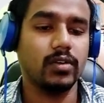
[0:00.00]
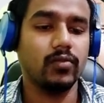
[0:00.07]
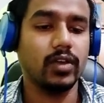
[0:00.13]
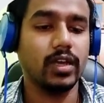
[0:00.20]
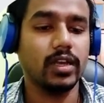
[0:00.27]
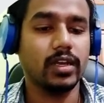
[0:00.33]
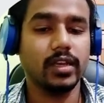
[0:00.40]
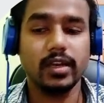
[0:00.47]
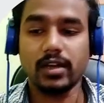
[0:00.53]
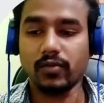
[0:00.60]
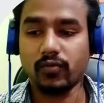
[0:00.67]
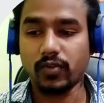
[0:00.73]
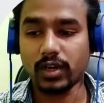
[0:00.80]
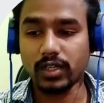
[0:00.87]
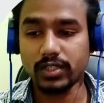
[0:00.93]
can create a
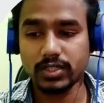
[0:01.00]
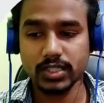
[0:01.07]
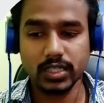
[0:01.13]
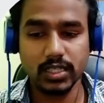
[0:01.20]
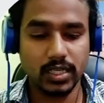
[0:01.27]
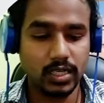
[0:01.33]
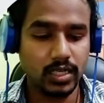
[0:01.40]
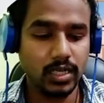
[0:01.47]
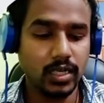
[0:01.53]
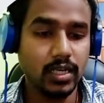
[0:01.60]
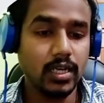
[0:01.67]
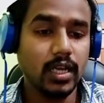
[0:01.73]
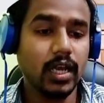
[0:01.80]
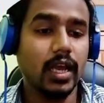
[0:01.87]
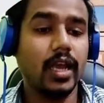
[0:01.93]
function,
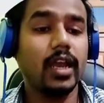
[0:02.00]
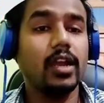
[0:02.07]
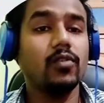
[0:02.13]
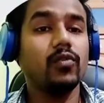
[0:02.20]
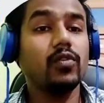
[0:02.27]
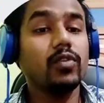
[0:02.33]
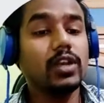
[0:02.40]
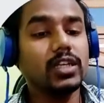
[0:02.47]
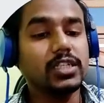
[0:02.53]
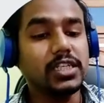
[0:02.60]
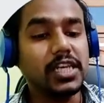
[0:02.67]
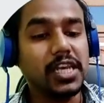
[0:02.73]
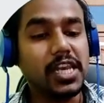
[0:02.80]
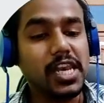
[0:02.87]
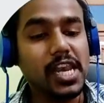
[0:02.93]
and we will
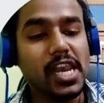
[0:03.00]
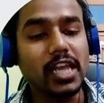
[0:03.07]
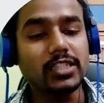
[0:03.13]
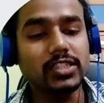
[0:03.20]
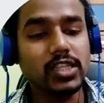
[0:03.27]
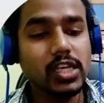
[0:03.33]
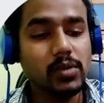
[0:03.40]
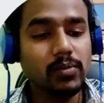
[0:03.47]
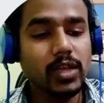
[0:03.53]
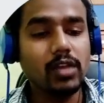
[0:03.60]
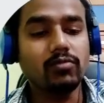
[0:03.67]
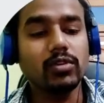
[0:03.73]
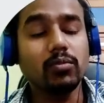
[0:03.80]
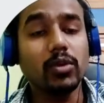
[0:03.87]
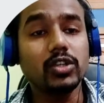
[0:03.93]
receive the
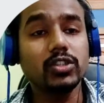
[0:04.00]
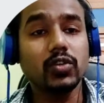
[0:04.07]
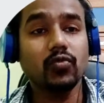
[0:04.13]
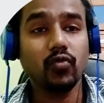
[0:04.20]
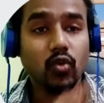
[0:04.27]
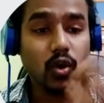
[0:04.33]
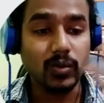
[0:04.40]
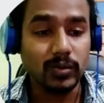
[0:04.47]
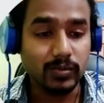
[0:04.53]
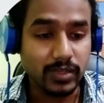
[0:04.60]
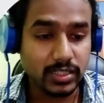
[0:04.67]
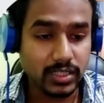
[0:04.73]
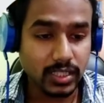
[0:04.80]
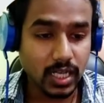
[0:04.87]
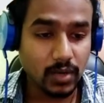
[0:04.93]
information from our
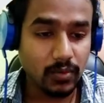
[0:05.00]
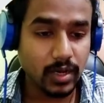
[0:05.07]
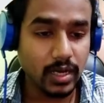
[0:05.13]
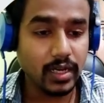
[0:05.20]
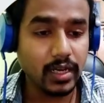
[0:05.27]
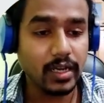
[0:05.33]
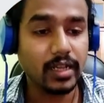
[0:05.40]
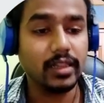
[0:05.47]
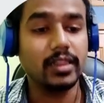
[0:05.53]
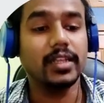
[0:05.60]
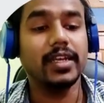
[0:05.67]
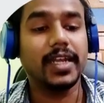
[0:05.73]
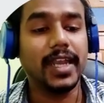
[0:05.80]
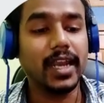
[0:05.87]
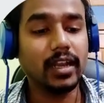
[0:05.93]
server in
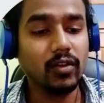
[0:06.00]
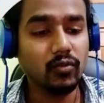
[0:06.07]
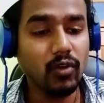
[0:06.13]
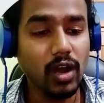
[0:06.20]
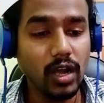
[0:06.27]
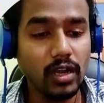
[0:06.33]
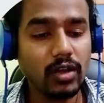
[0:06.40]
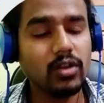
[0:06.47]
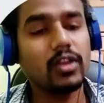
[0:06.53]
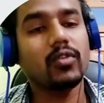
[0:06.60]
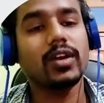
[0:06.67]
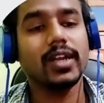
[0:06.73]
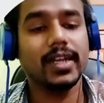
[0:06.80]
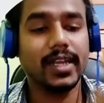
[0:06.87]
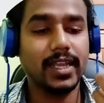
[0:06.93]
data field. You
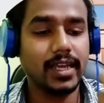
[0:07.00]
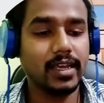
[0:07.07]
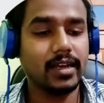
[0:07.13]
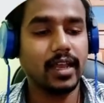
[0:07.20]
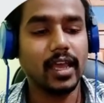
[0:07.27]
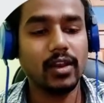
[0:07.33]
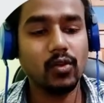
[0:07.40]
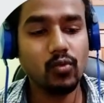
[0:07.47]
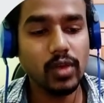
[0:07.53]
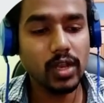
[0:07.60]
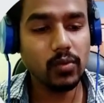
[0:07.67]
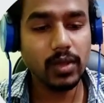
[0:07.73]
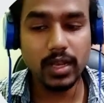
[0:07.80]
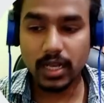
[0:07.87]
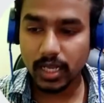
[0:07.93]
can take it any
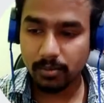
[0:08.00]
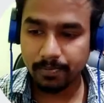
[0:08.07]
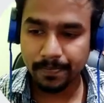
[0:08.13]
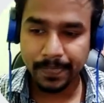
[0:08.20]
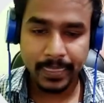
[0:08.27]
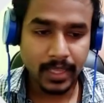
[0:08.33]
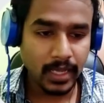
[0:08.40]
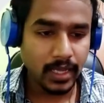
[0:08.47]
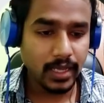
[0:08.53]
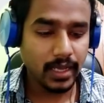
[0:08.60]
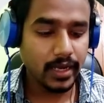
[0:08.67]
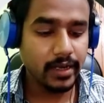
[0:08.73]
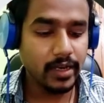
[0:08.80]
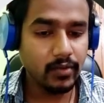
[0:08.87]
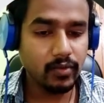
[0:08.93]
variable name,
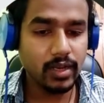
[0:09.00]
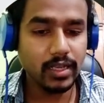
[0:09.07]
and it will